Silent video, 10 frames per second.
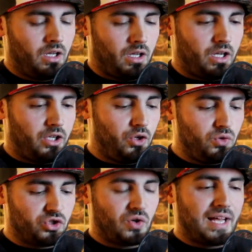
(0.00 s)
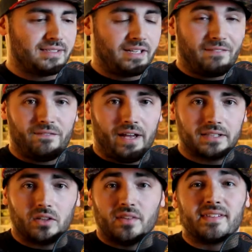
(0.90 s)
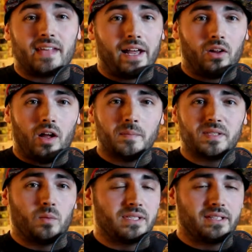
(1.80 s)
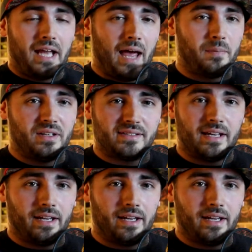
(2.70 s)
a huge drastic effect on Cyclops and what's going to happen to